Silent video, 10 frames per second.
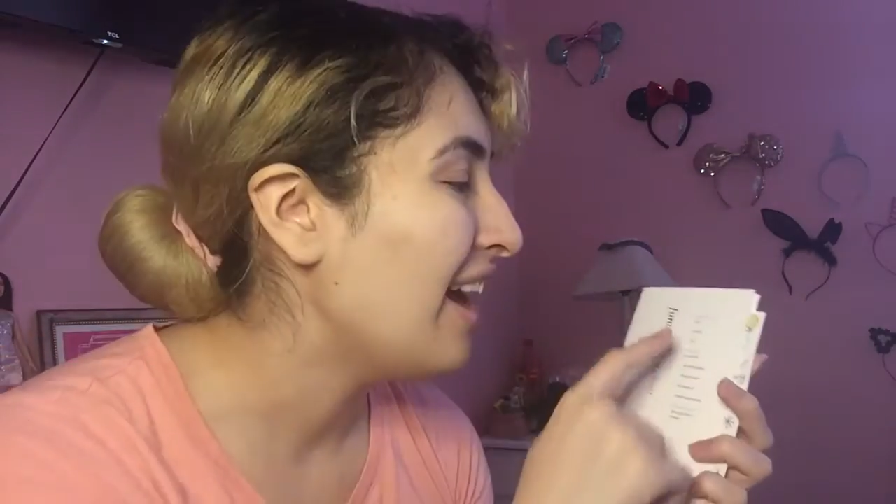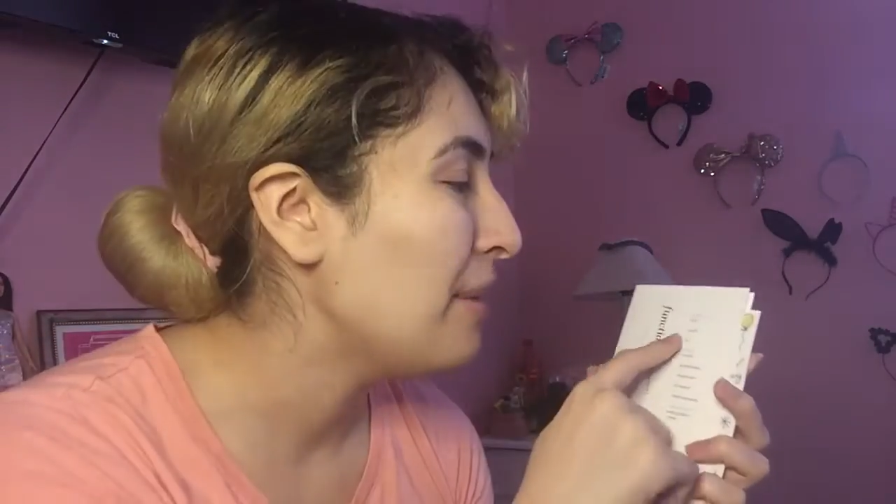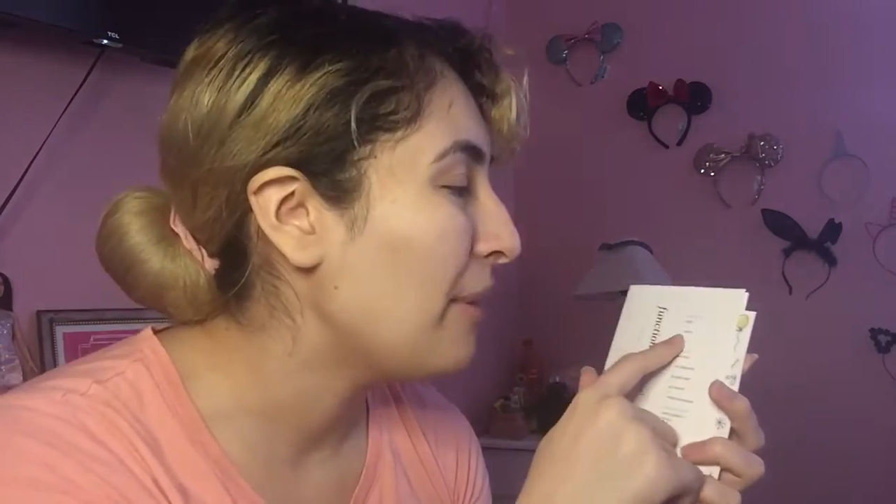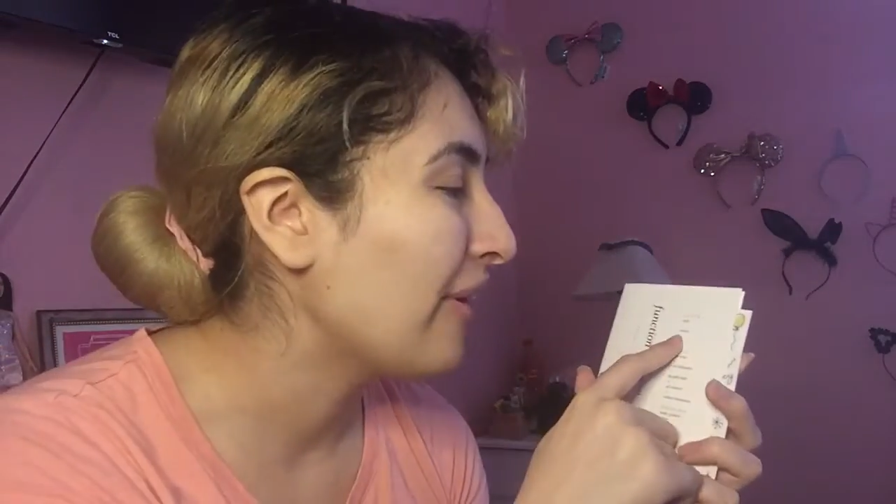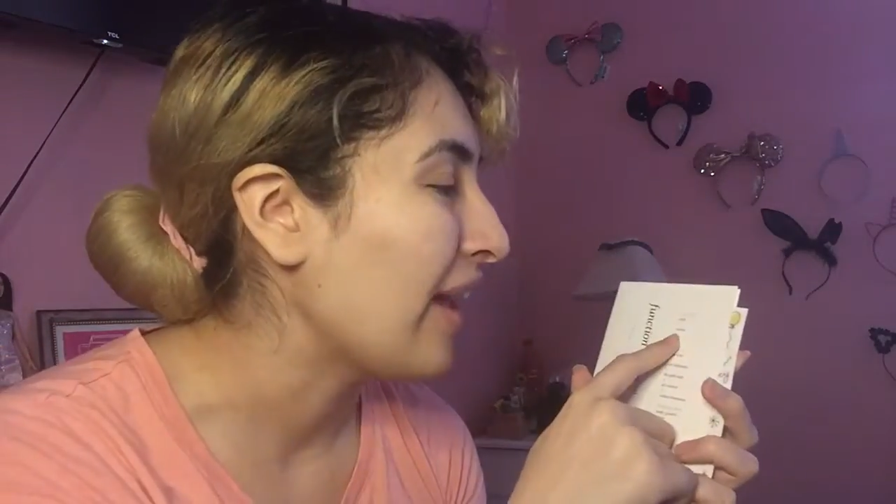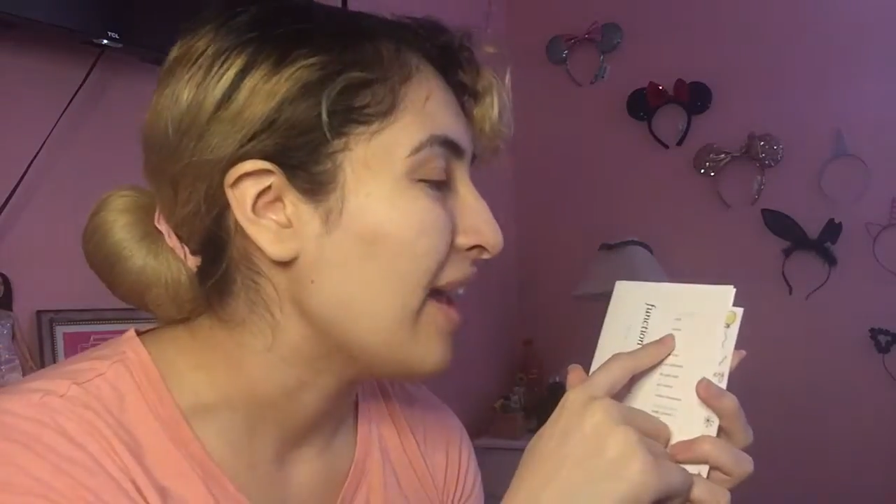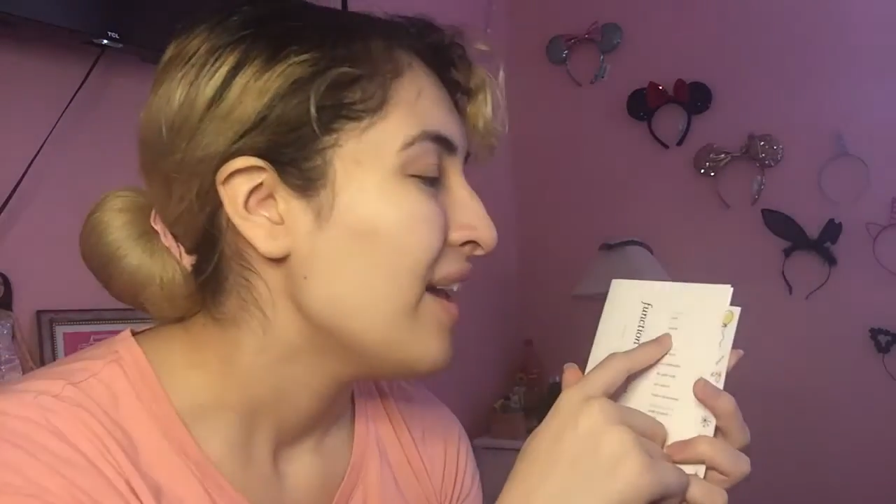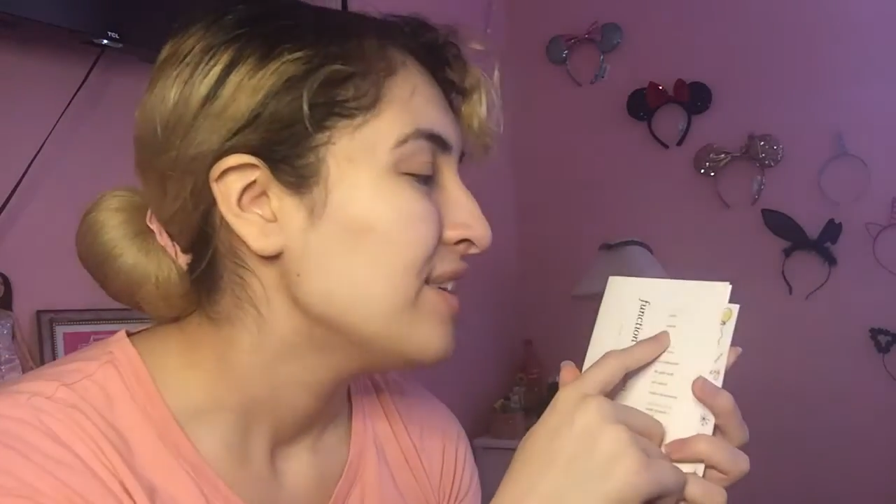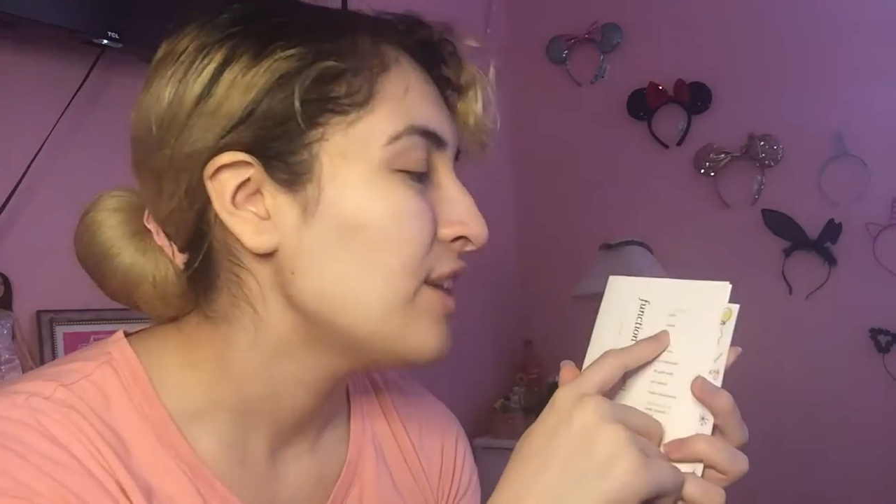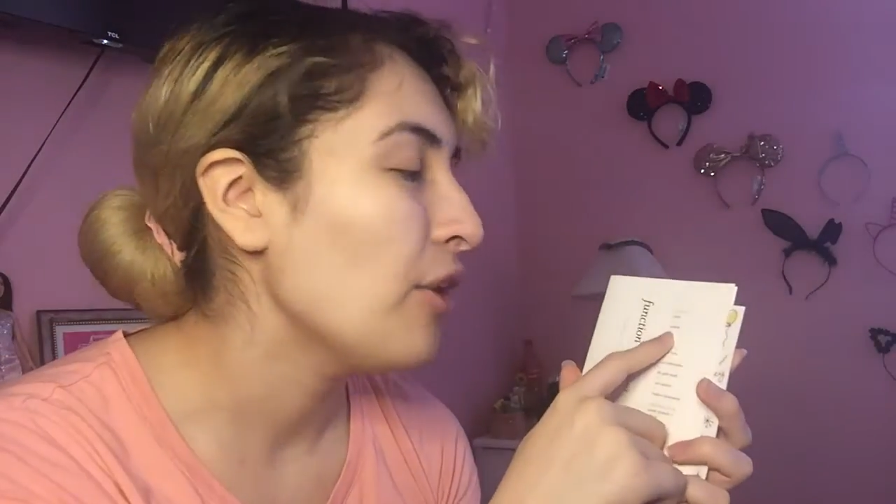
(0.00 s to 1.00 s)
Okay,
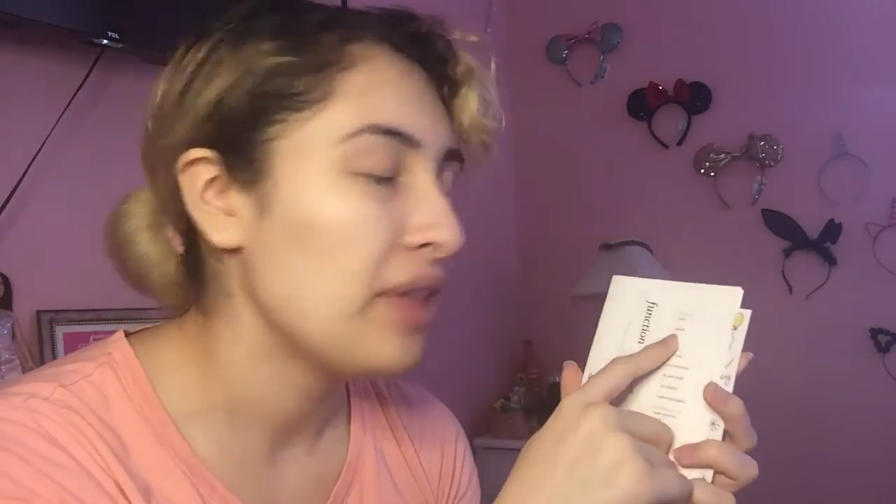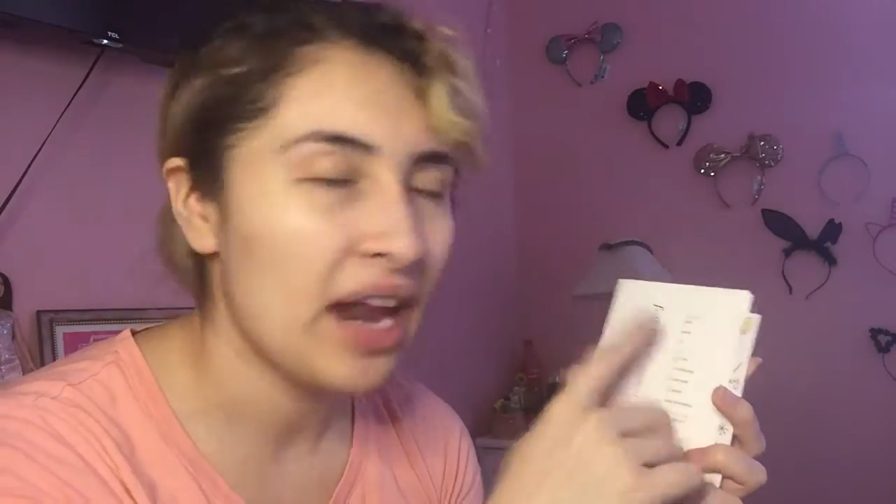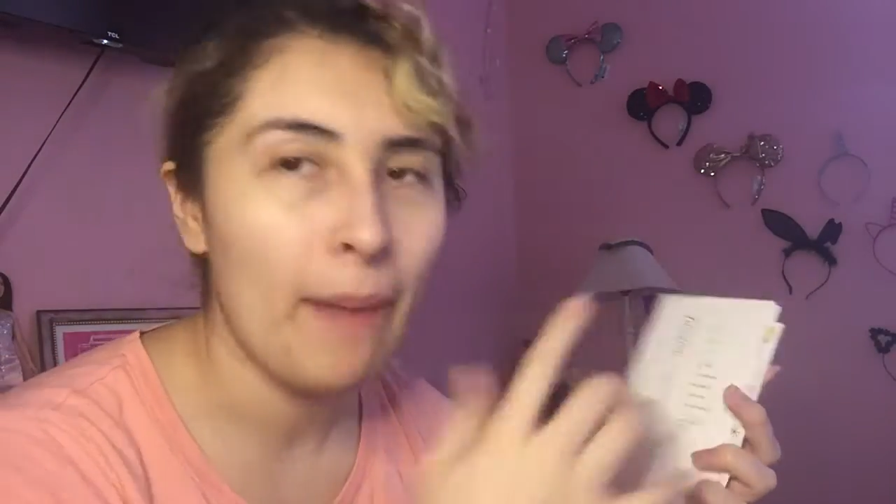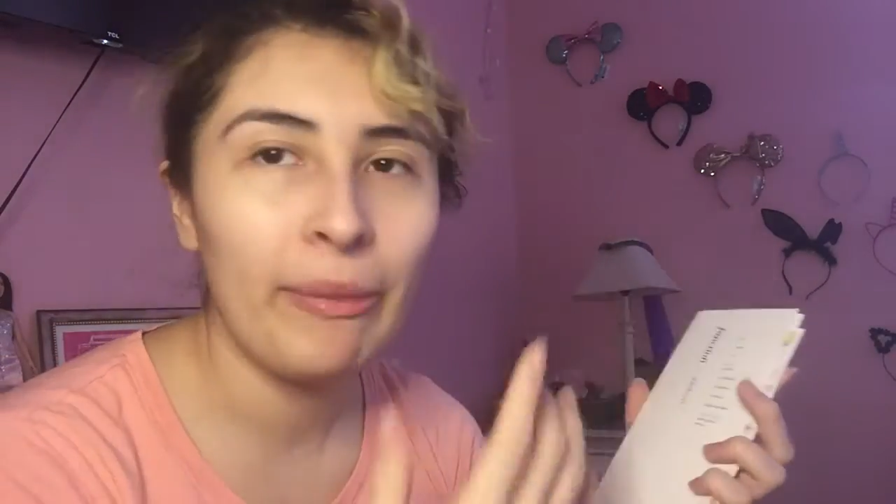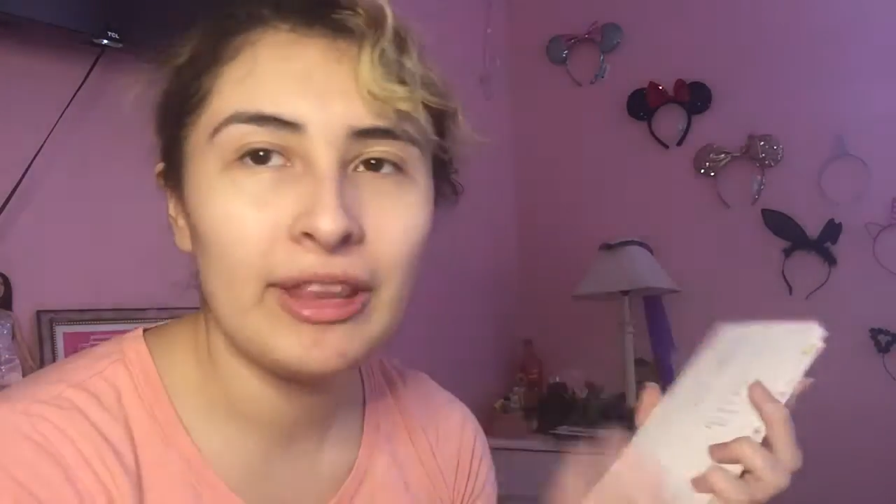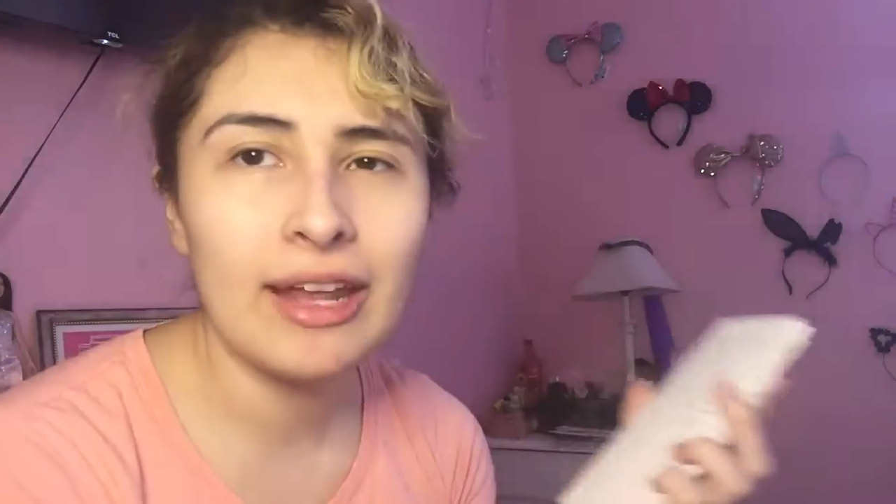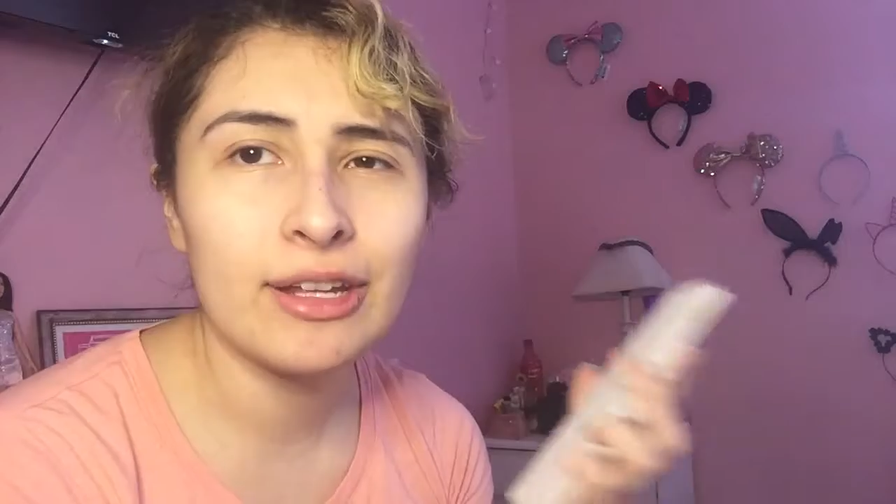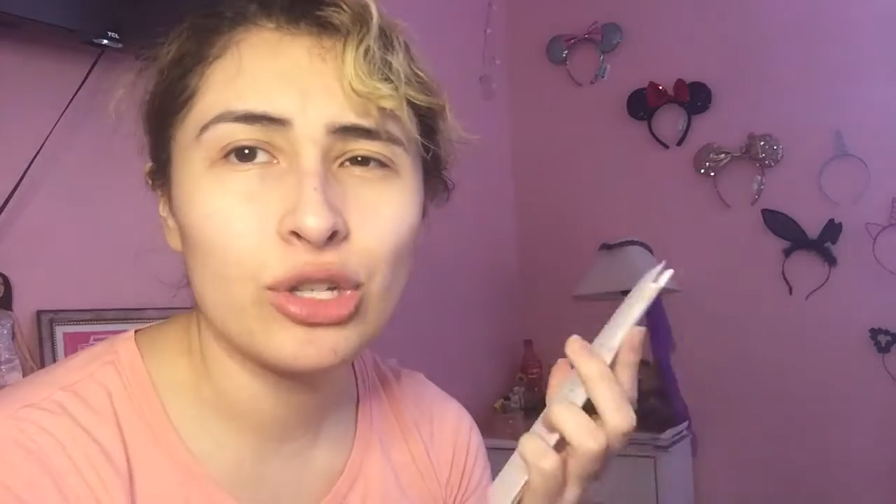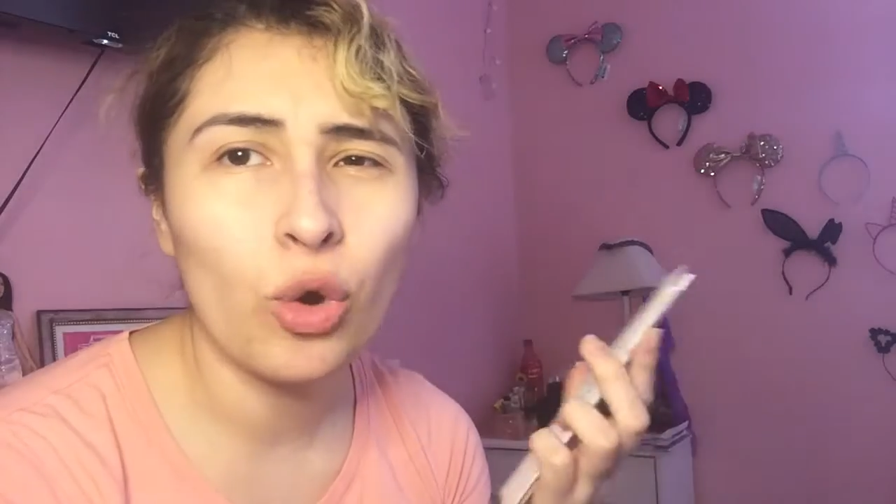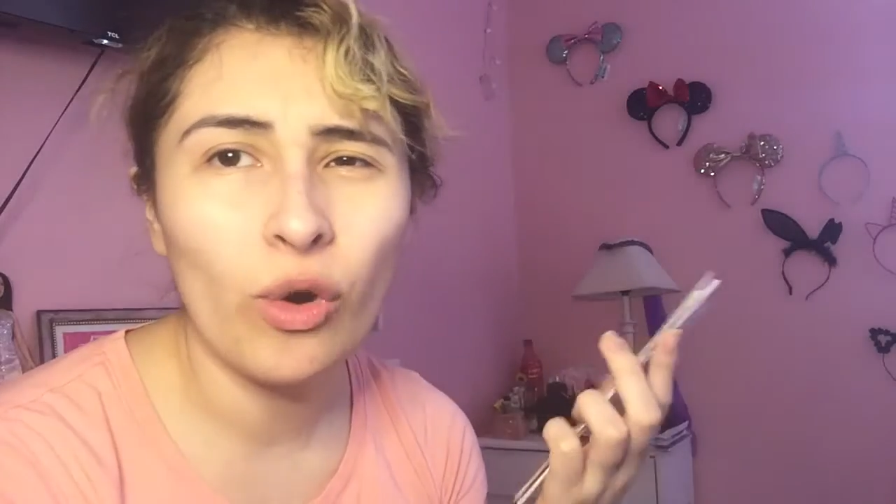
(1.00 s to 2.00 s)
so then I put that
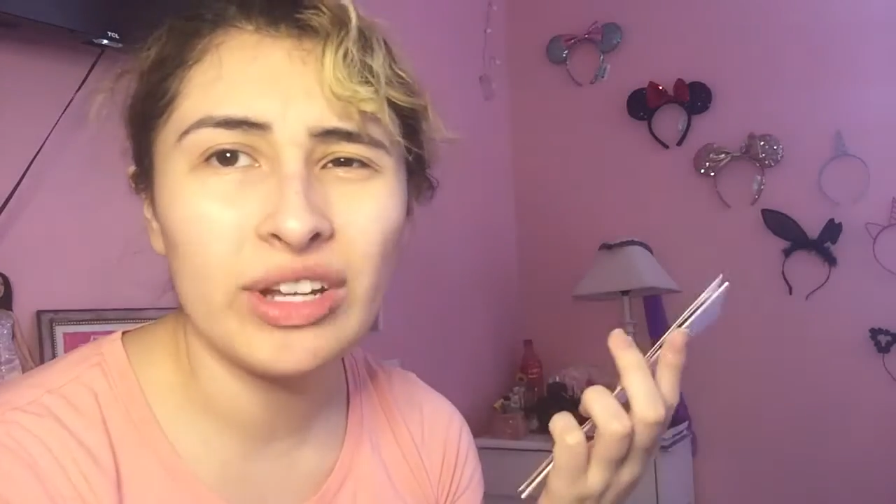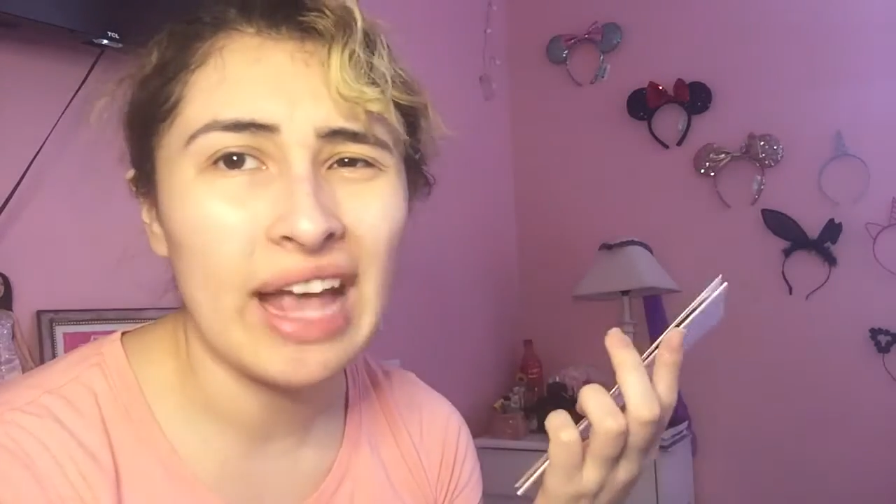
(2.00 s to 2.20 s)
it's coarse.